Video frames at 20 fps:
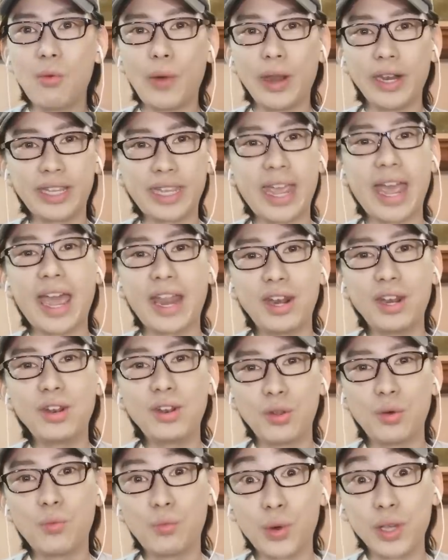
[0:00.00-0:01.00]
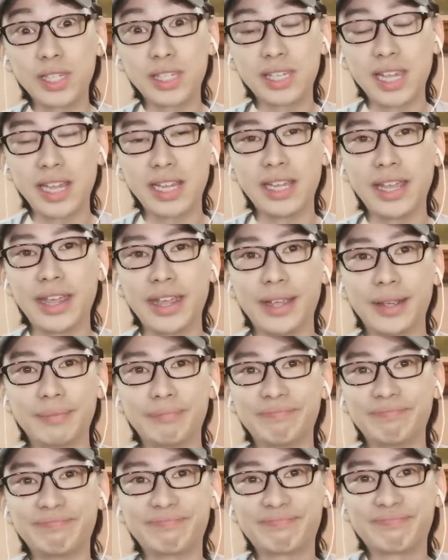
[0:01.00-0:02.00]
when Ken was singing.
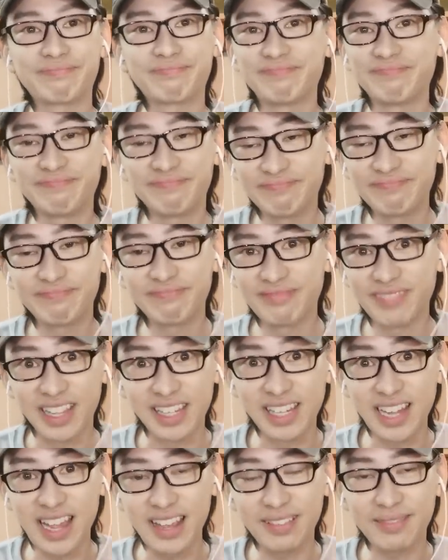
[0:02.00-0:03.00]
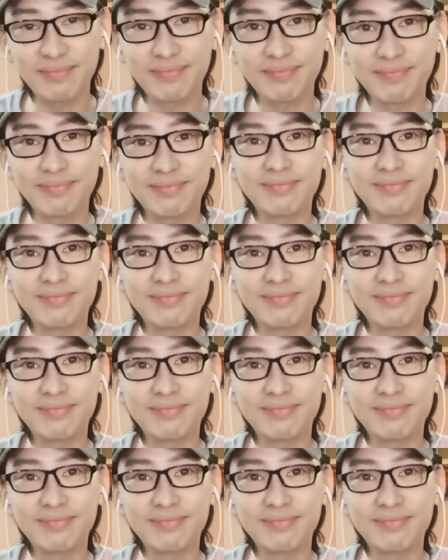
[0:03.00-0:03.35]
That's it.